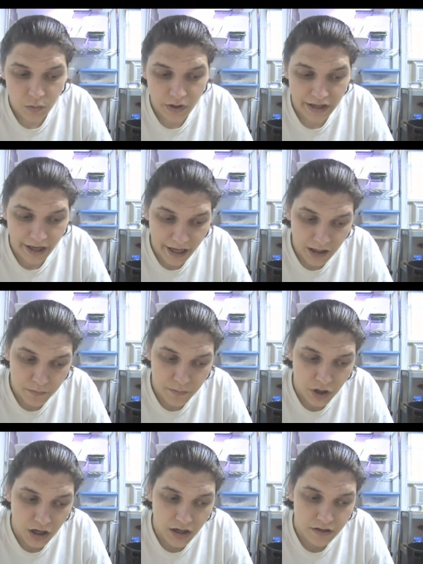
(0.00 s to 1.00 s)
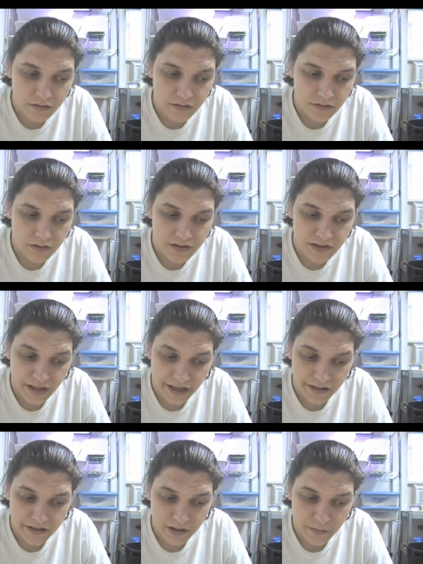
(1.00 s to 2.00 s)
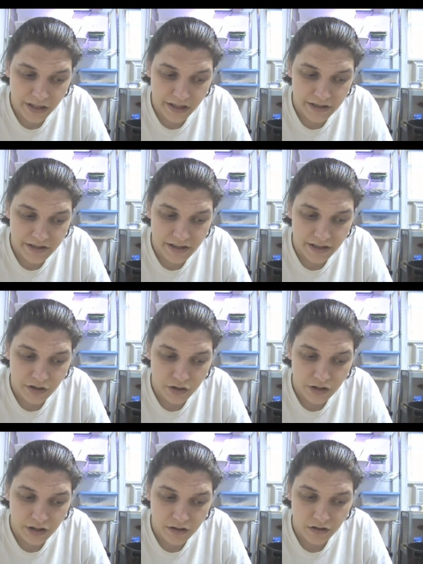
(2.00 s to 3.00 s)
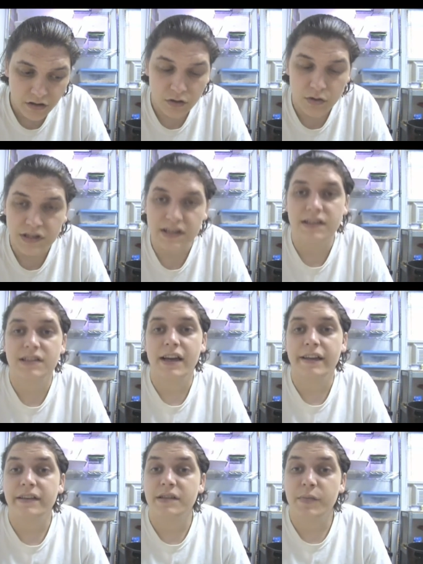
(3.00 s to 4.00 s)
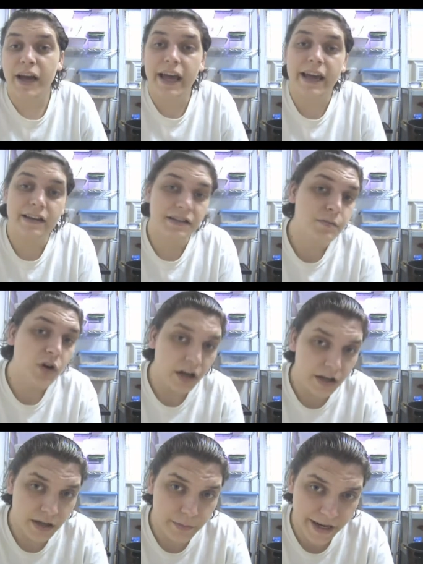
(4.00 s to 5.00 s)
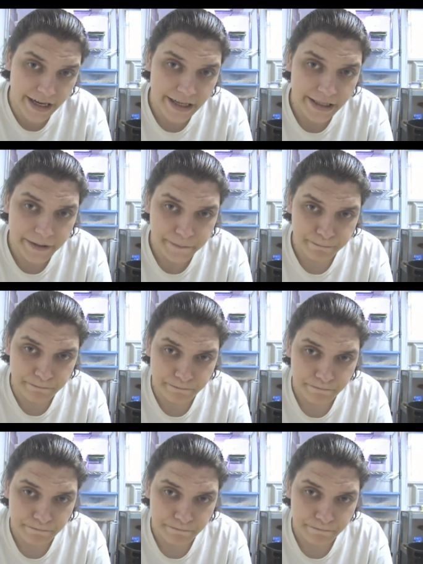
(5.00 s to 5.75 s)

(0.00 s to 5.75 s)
when Adam brought snake to me, he said you need to look what's inside this bag. He brought it in a bag.